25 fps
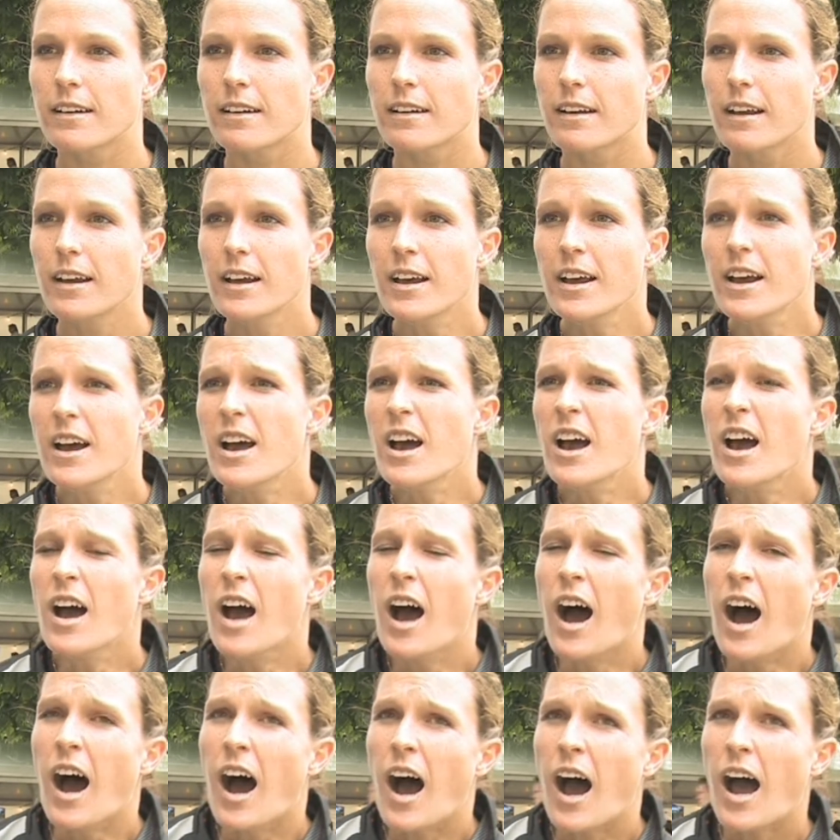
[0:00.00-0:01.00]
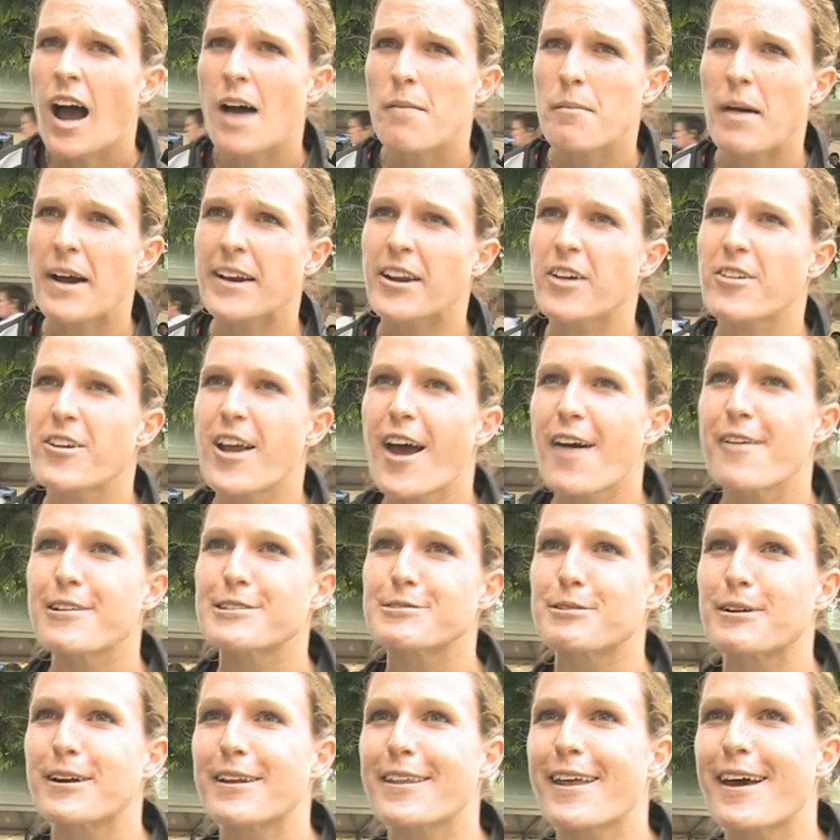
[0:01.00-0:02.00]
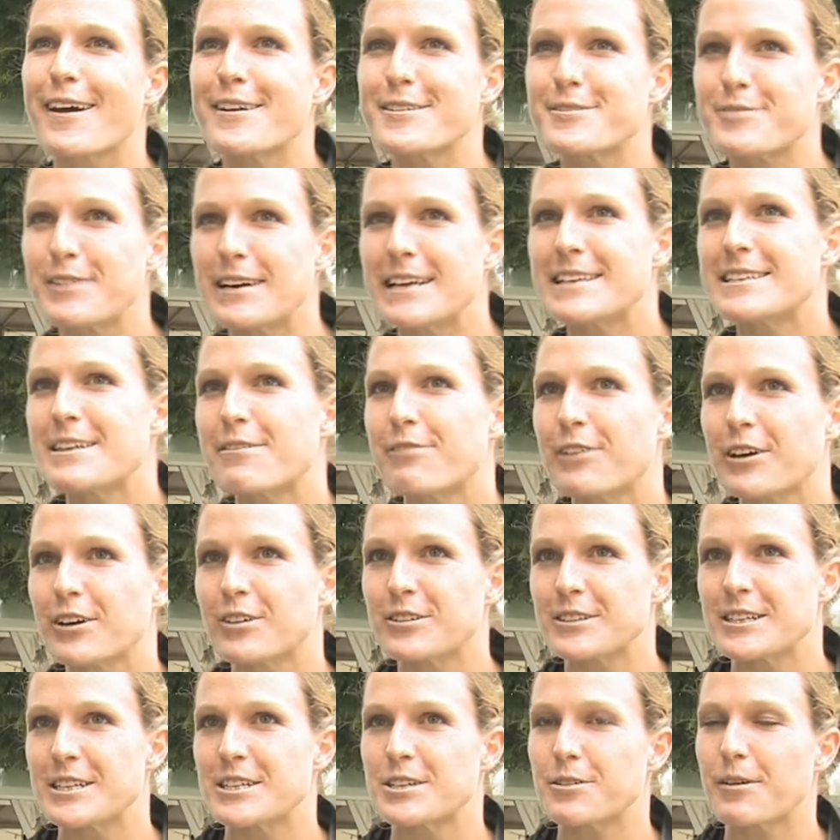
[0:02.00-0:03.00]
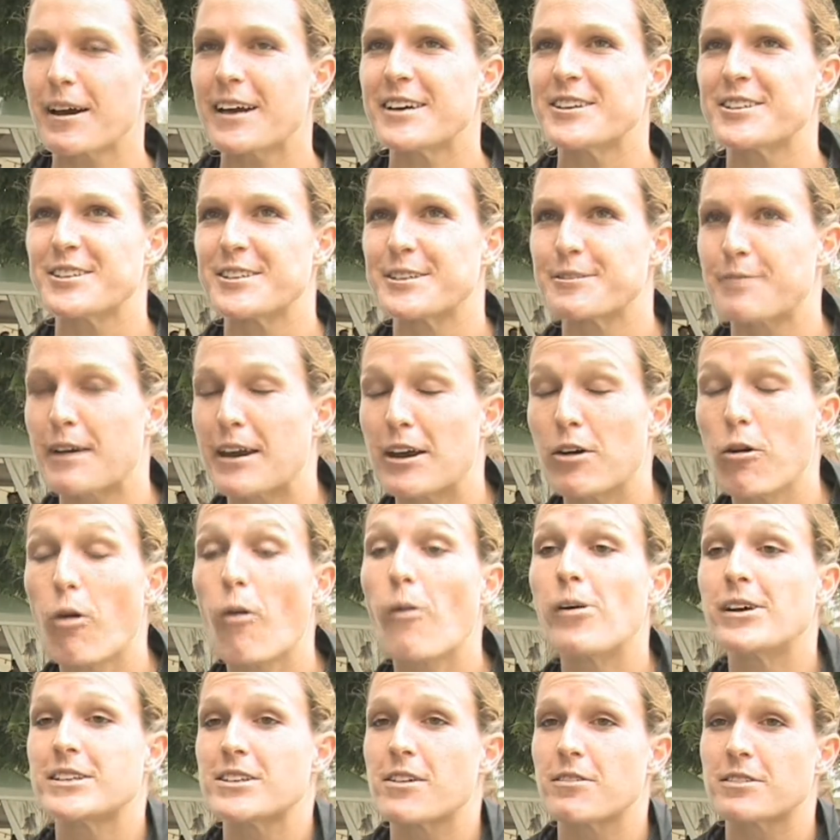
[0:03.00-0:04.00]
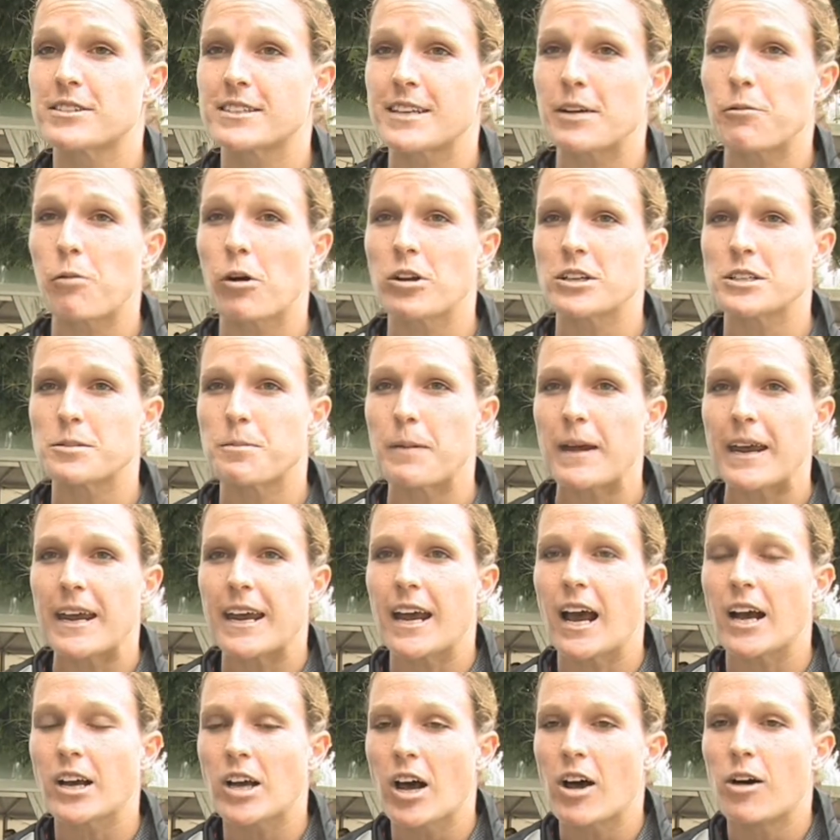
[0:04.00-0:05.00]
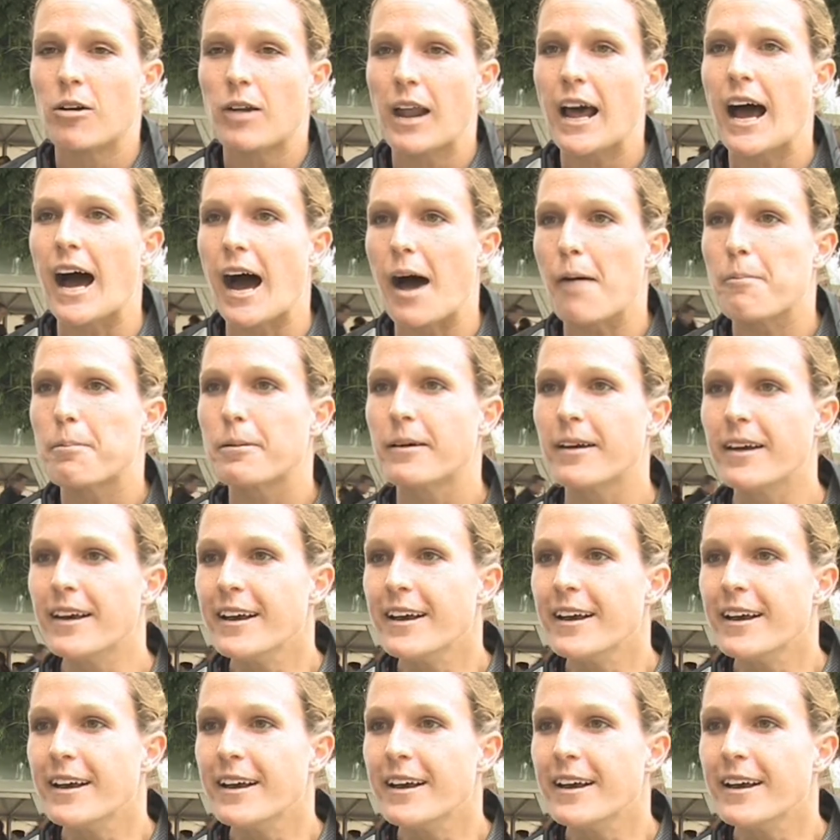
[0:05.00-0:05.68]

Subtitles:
I don't know, it's one of those really difficult situations where you always obviously want to be a goal up,